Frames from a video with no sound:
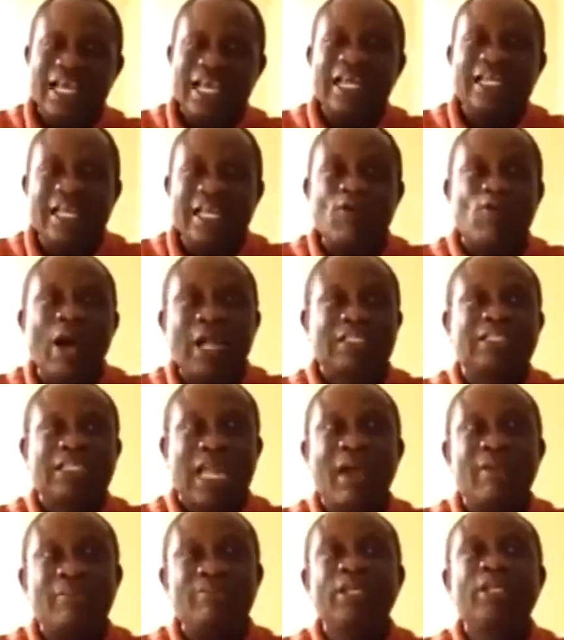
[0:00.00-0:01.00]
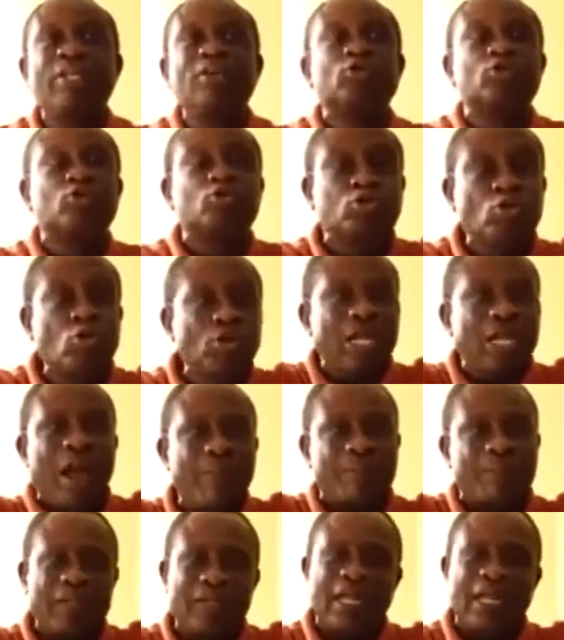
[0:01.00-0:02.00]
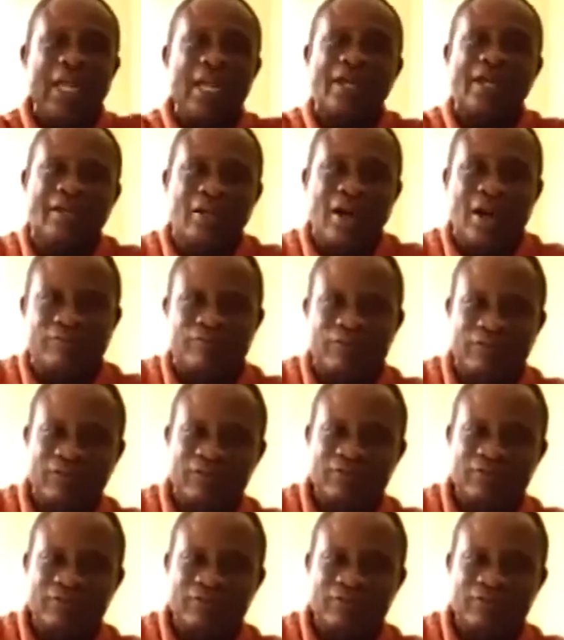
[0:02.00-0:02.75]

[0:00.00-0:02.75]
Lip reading: And then one time he stood up in the aircraft,